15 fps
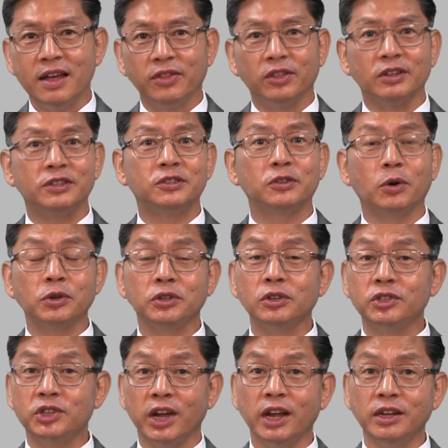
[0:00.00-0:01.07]
the social
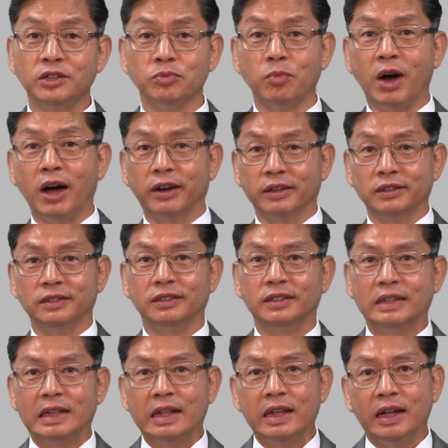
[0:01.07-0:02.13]
change model
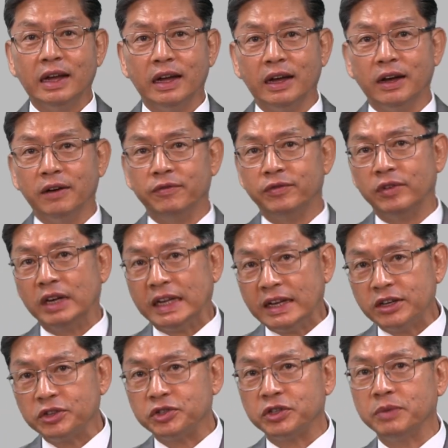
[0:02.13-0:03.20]
of
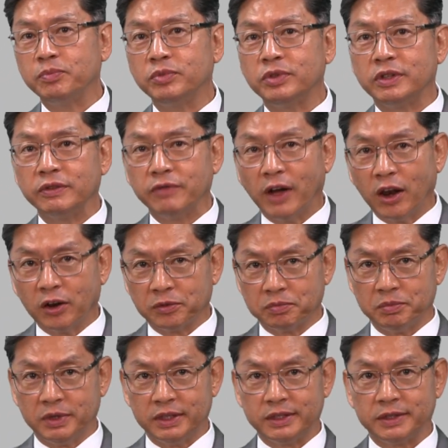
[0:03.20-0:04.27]
leadership
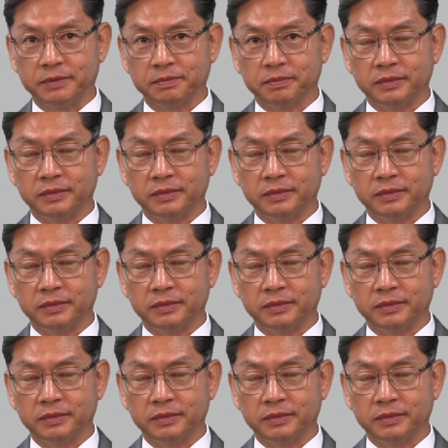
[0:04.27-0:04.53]
development.